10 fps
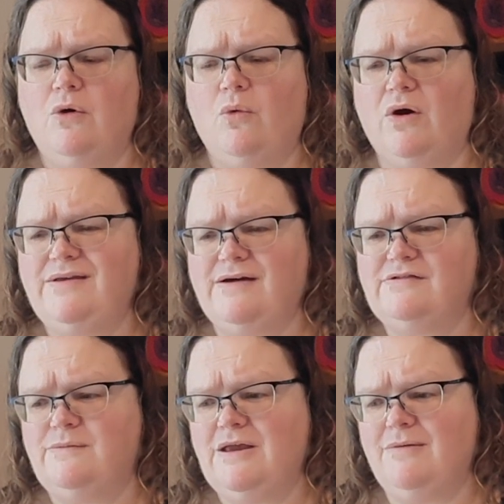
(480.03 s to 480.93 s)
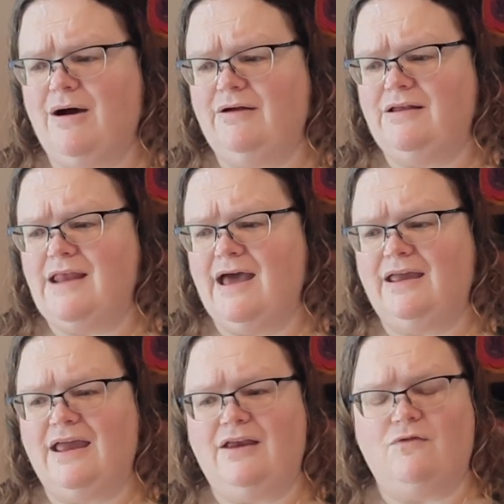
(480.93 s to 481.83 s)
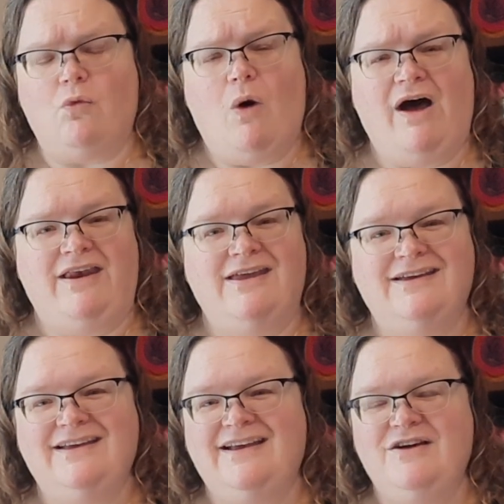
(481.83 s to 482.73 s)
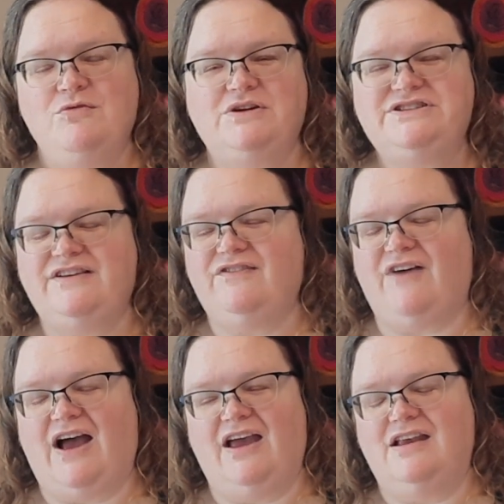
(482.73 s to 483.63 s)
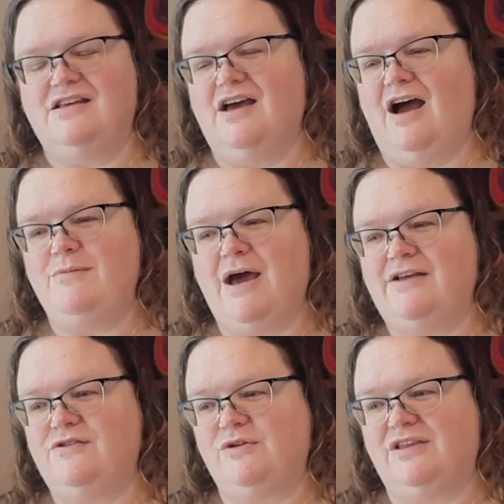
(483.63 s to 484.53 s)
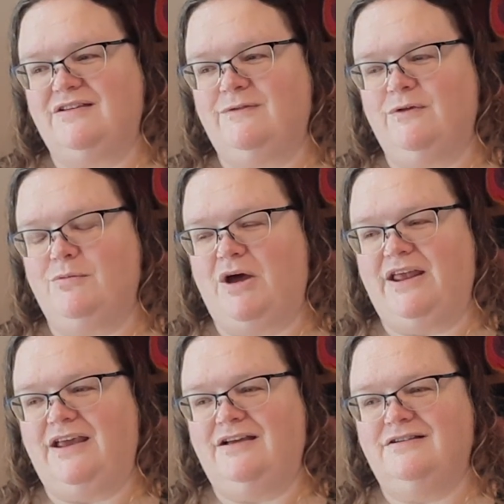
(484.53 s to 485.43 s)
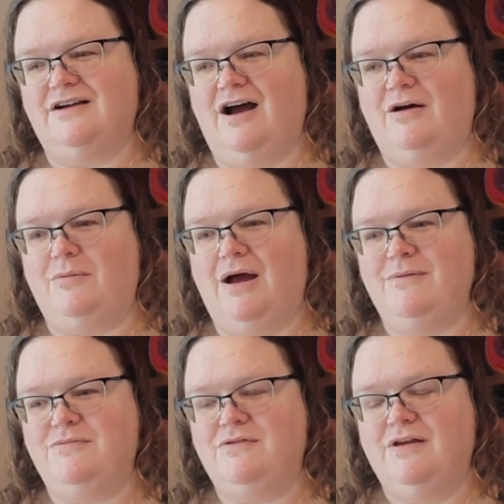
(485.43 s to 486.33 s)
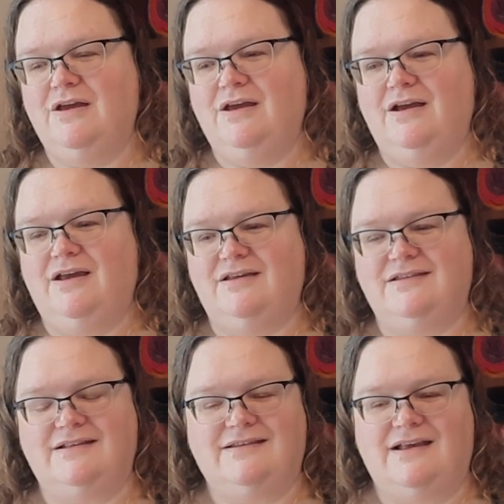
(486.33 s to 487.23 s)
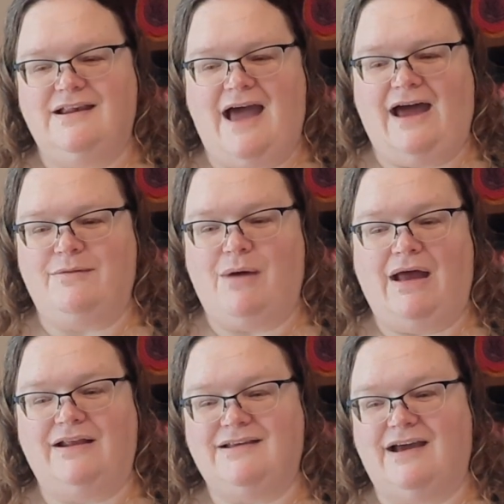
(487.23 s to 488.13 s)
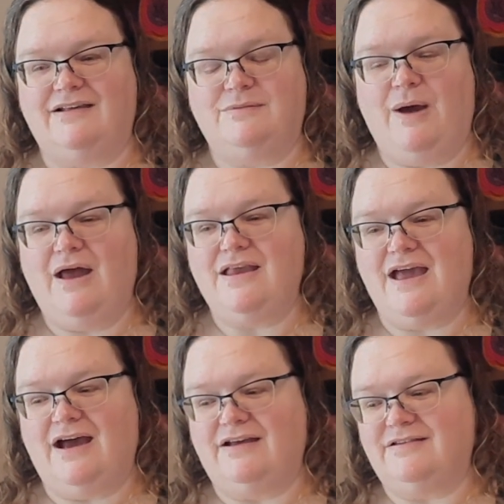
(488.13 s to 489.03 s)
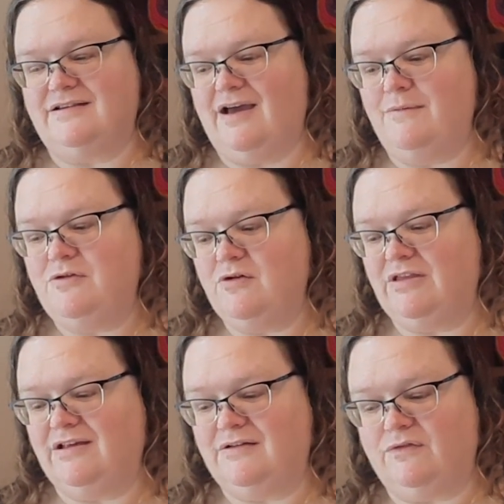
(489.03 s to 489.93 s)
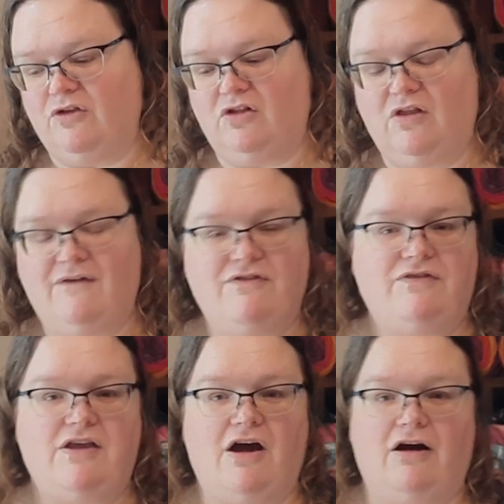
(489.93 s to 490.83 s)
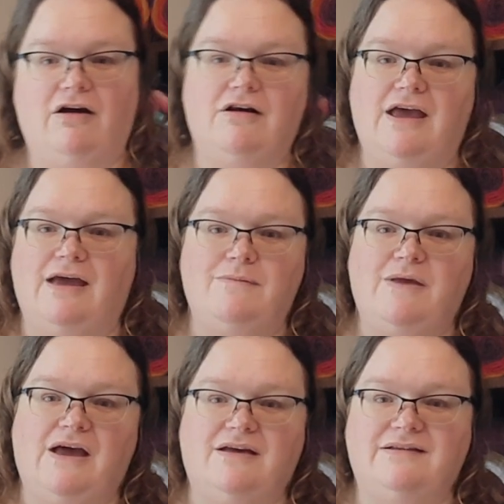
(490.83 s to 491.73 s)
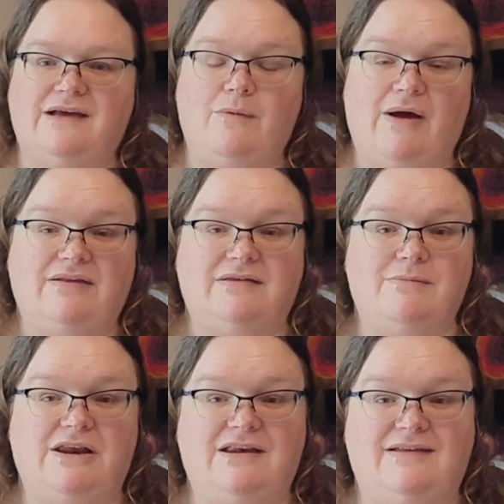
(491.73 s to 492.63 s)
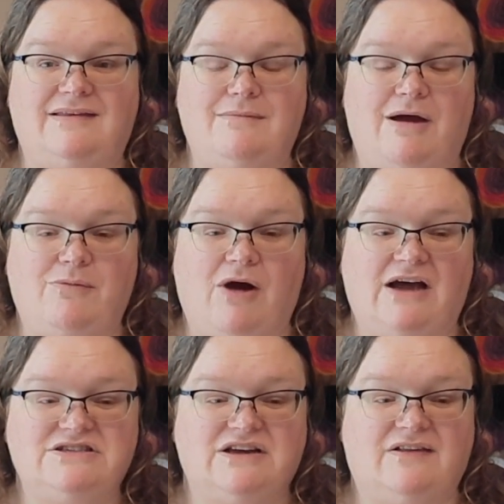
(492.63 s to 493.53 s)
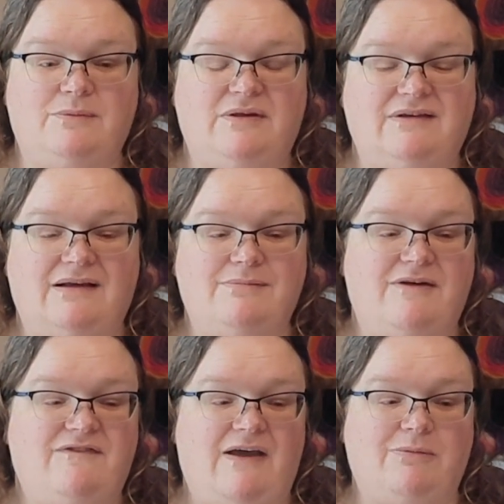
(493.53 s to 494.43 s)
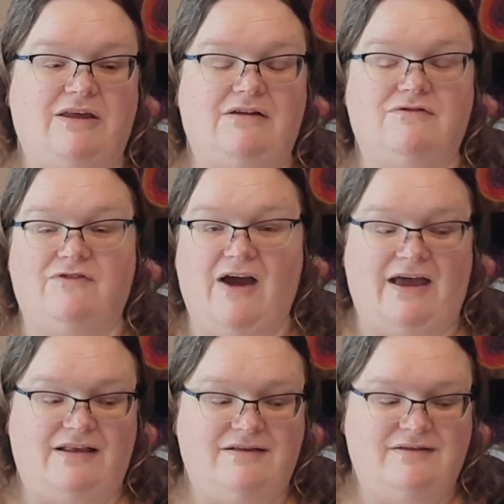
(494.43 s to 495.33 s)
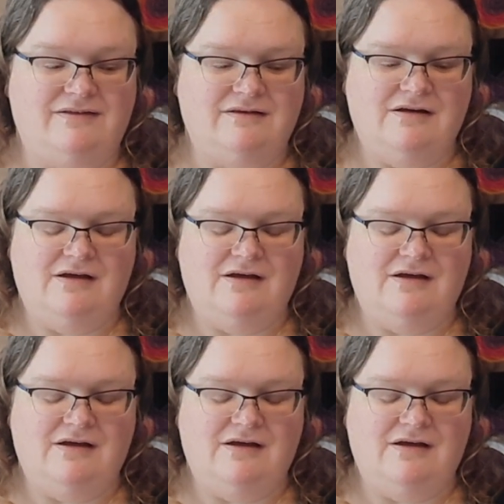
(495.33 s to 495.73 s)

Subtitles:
worked out to be about a net gain of 1, which is fine. I'm not doing this for the money. Because it's not a monetized podcast. I'm doing this for the love of the yarn and because I want somebody to see my projects besides my family and friends.